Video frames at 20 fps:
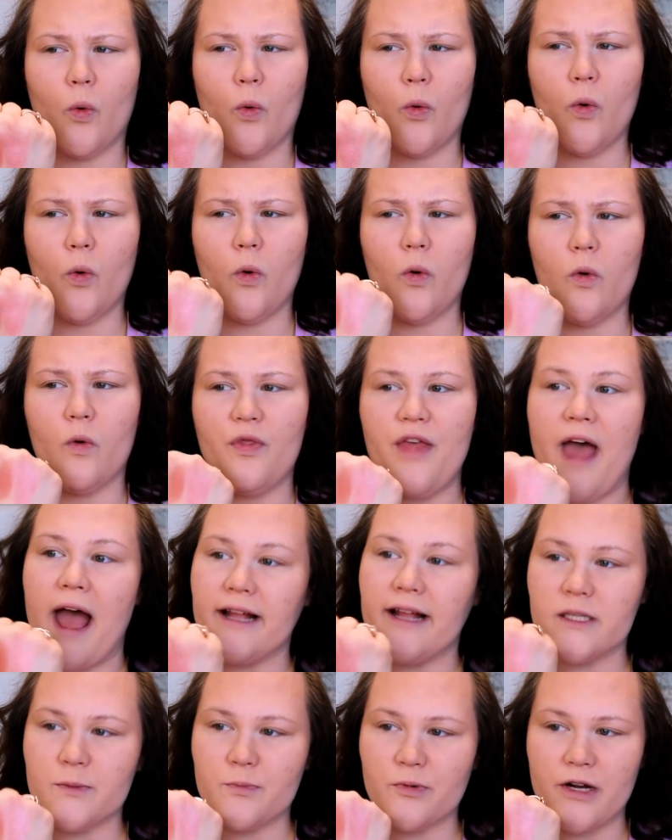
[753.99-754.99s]
Ooh,
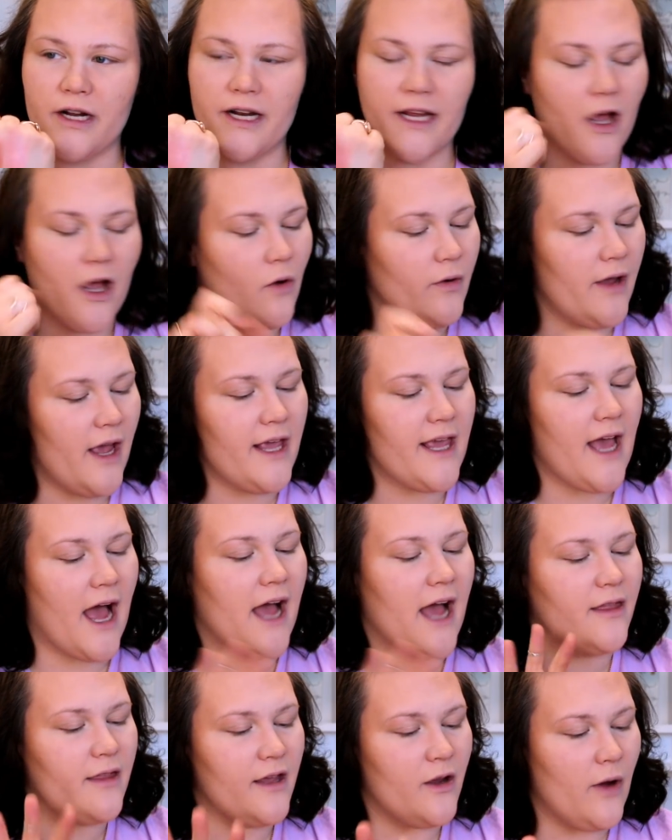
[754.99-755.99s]
that's pretty. Okay, yeah,
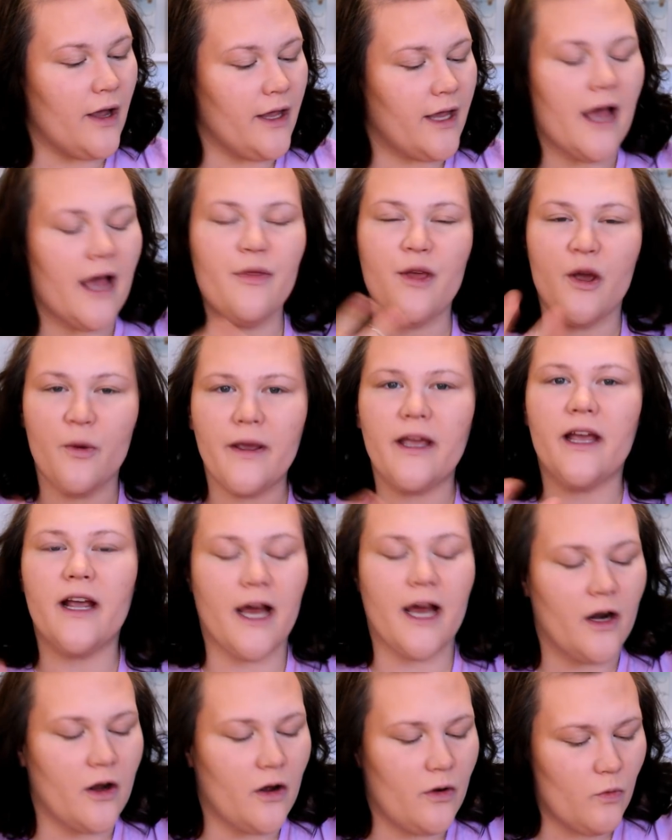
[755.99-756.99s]
I think like I think we can
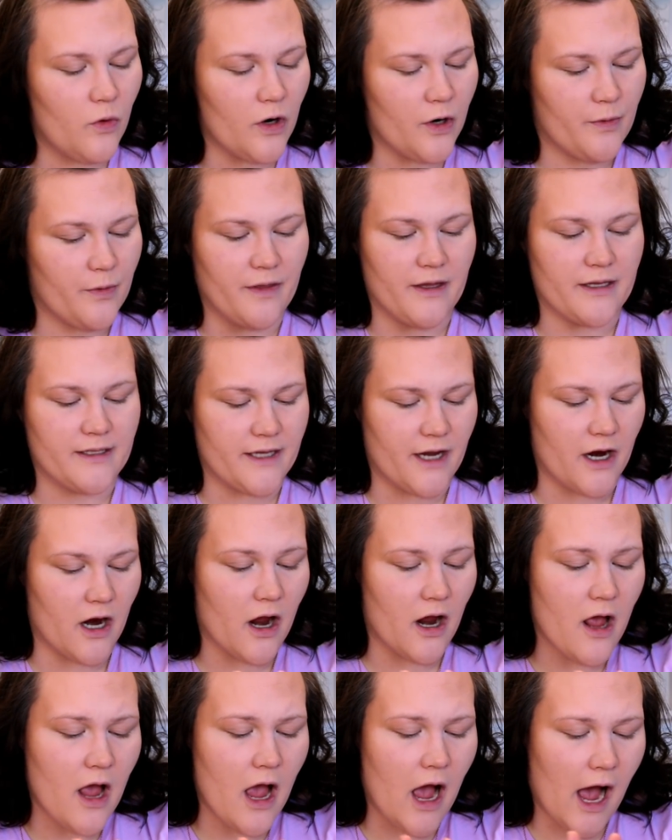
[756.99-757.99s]
kind of work with this here.